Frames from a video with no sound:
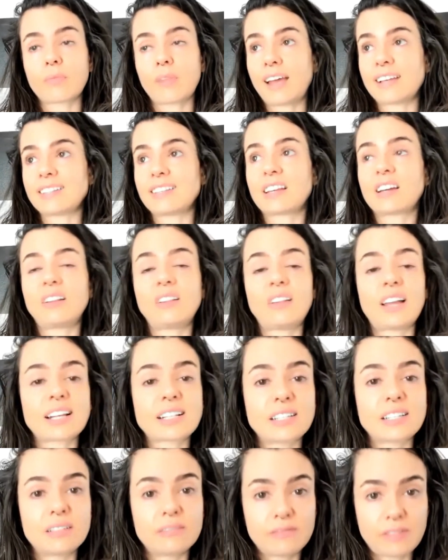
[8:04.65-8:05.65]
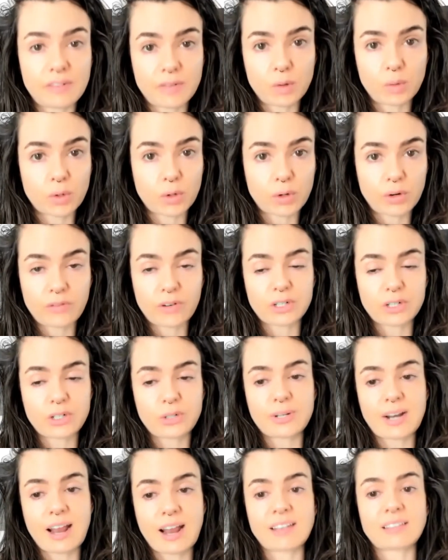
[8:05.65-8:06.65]
as a collective, if you want to refer
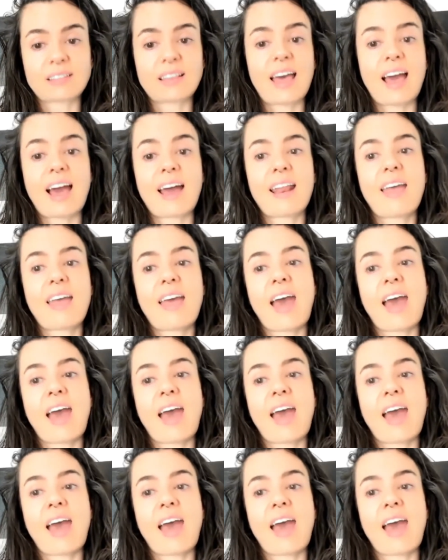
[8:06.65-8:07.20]
to it as that,